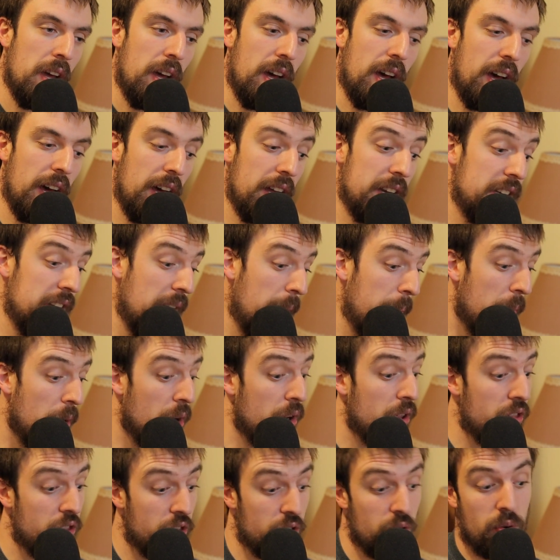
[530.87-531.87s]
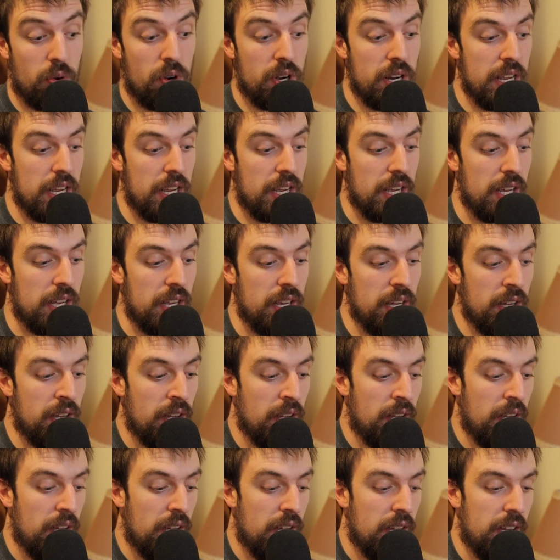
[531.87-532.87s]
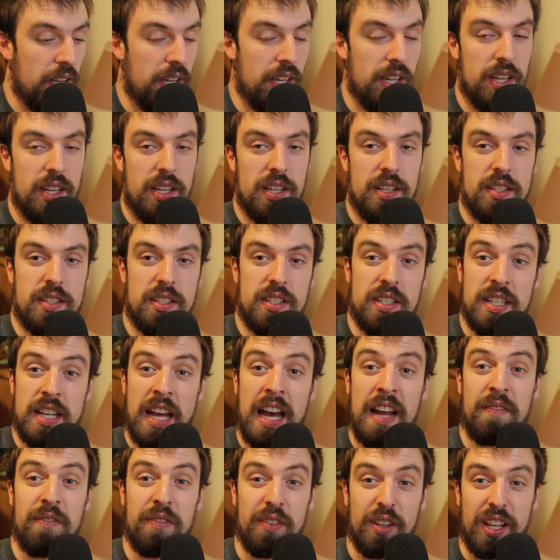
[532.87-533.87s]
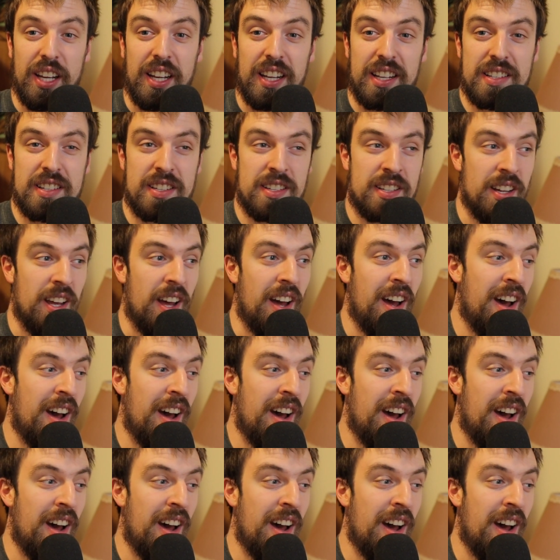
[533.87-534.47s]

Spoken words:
Number three is Netflix.